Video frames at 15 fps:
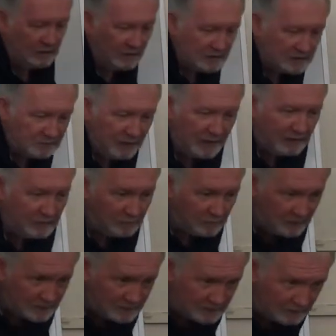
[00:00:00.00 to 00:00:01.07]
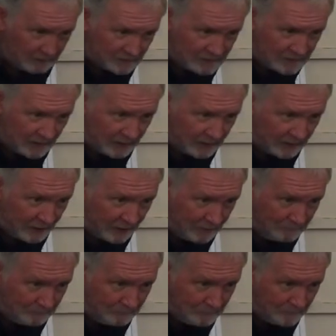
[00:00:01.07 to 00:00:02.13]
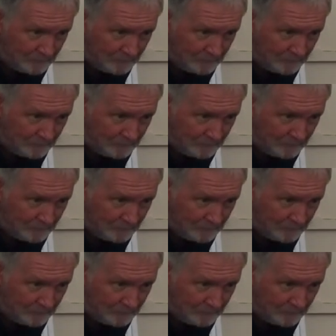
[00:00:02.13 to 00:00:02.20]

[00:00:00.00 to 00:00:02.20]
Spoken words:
this PowerPoint, so I'll start it up.